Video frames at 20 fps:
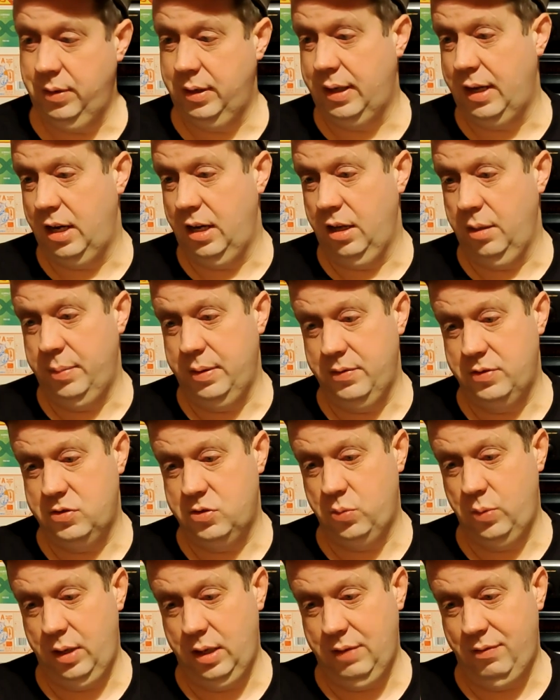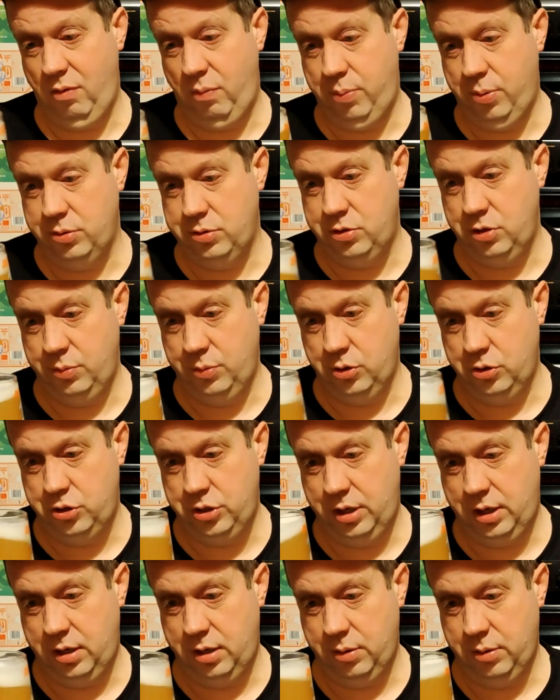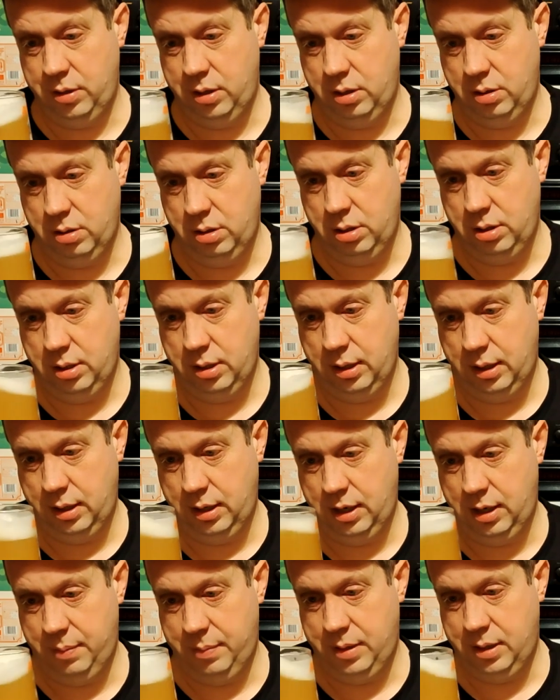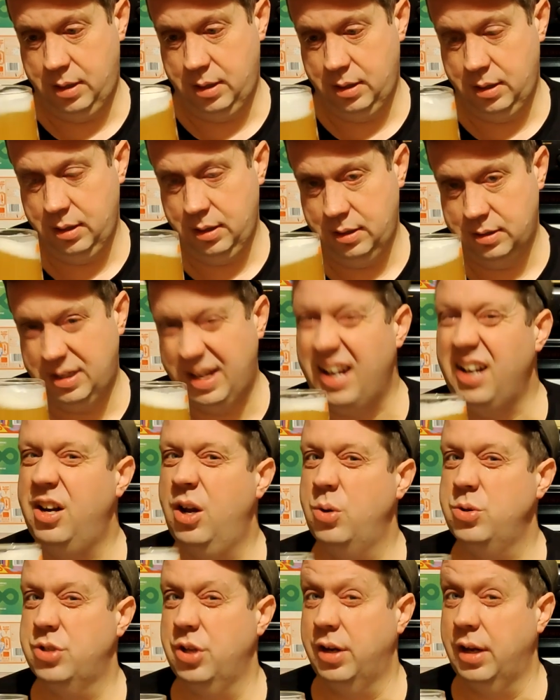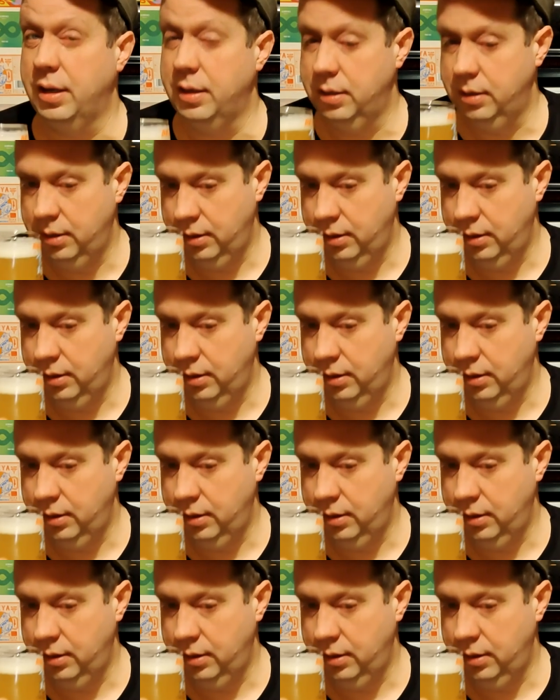we can get a little bit of a swill. If I've put too much in, I don't know. Let's get a nose on it.